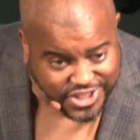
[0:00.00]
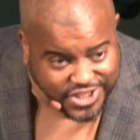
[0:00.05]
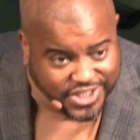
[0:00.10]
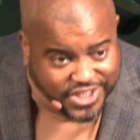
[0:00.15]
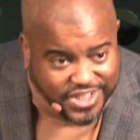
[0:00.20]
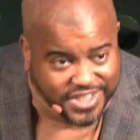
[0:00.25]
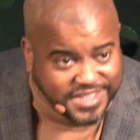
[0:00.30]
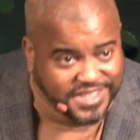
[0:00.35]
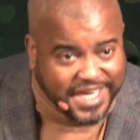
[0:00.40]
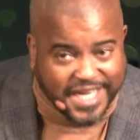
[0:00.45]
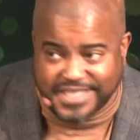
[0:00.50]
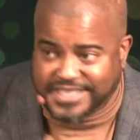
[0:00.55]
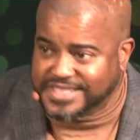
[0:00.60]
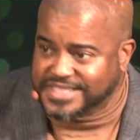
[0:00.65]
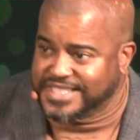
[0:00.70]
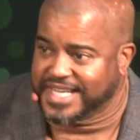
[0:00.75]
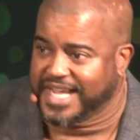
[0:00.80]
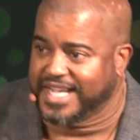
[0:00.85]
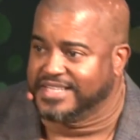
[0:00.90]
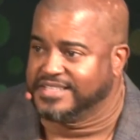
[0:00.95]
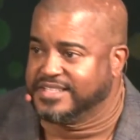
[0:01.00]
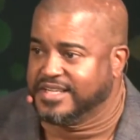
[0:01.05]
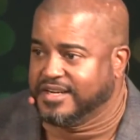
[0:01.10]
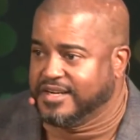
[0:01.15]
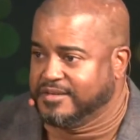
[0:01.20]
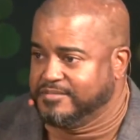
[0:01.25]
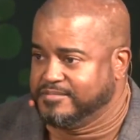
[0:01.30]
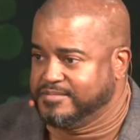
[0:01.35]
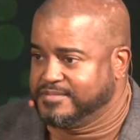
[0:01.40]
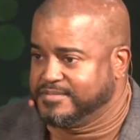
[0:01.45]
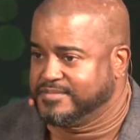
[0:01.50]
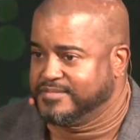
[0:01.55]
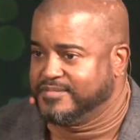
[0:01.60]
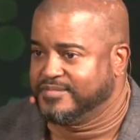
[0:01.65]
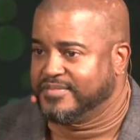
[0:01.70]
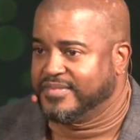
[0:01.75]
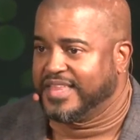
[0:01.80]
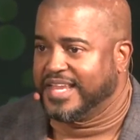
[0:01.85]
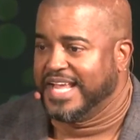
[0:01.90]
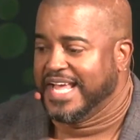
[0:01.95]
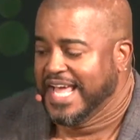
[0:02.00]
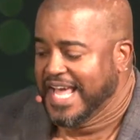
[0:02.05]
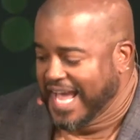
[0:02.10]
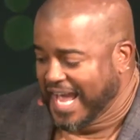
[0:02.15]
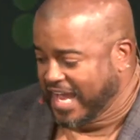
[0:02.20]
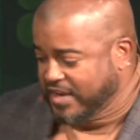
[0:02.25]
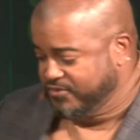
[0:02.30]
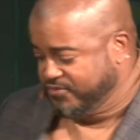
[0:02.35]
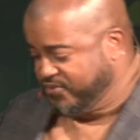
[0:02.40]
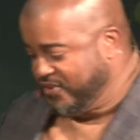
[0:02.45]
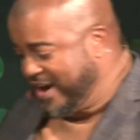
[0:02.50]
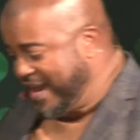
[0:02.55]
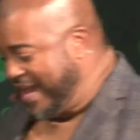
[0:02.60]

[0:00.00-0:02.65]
could not stand up. And for